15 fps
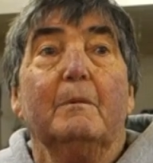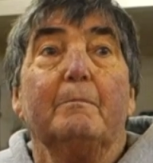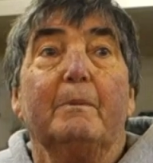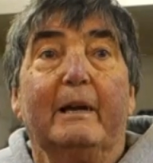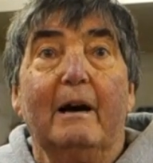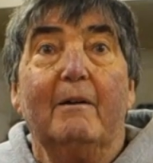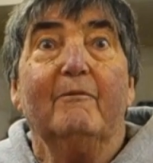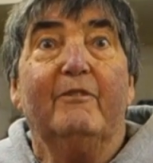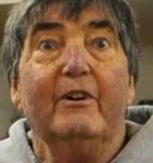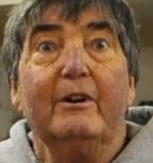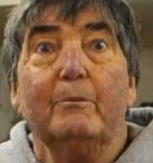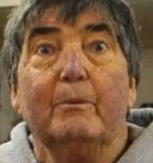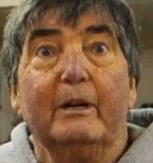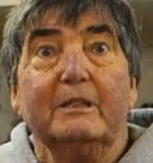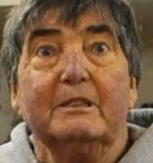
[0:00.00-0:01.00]
become
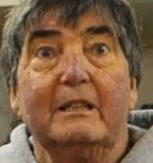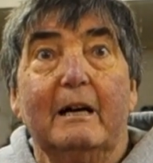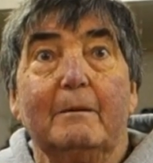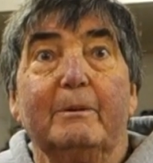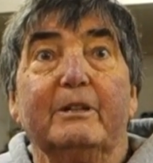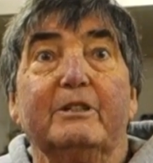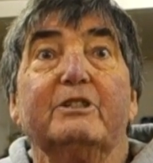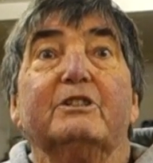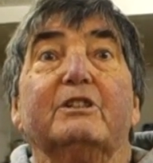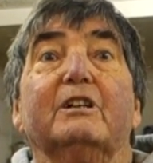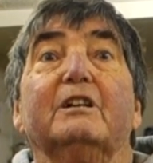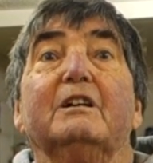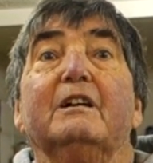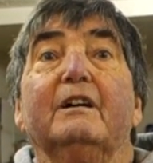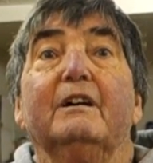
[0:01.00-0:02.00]
very well established,
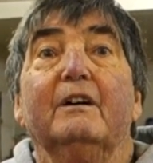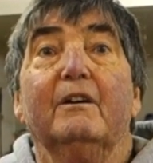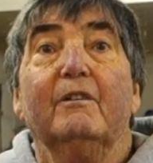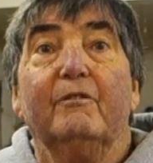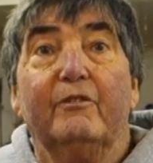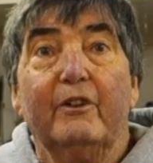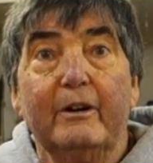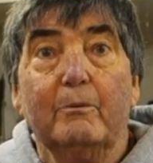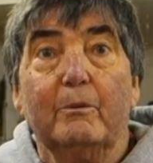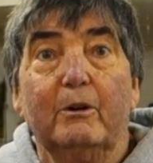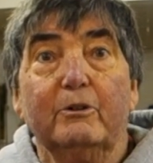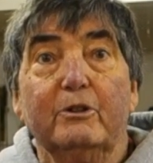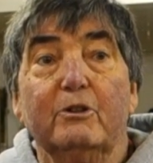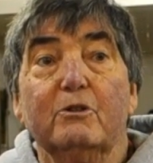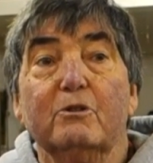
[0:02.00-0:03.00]
very
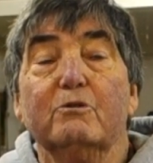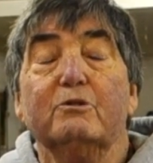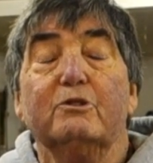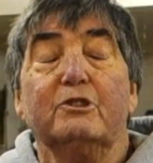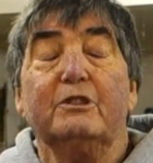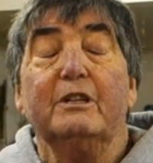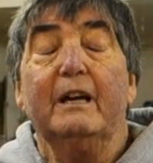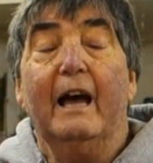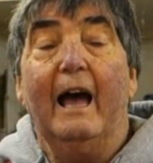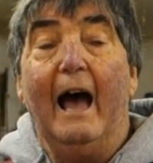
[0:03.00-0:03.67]
well used,